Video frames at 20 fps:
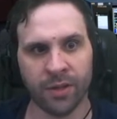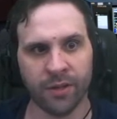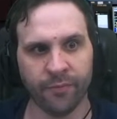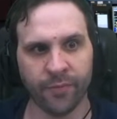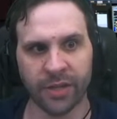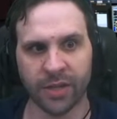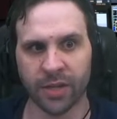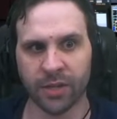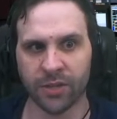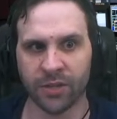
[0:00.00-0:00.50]

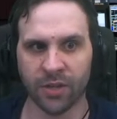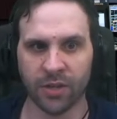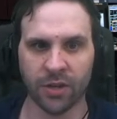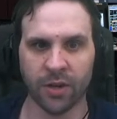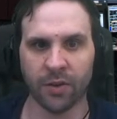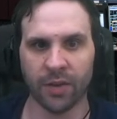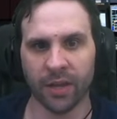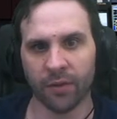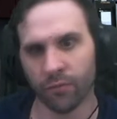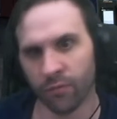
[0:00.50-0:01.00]
because you
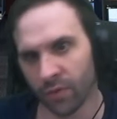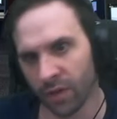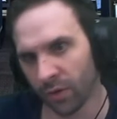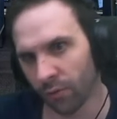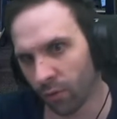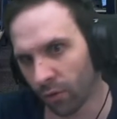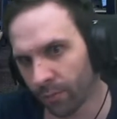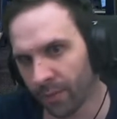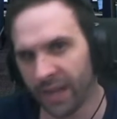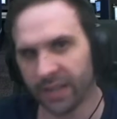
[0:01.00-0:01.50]
know they they
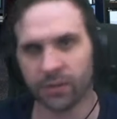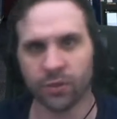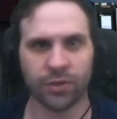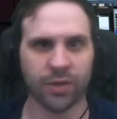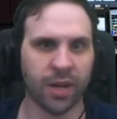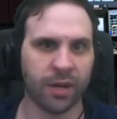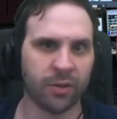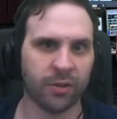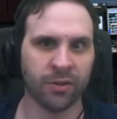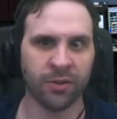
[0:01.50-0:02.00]
rolled back the
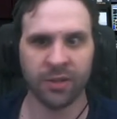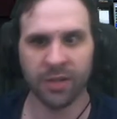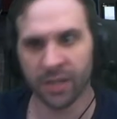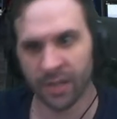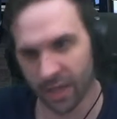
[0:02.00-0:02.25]
shuttle,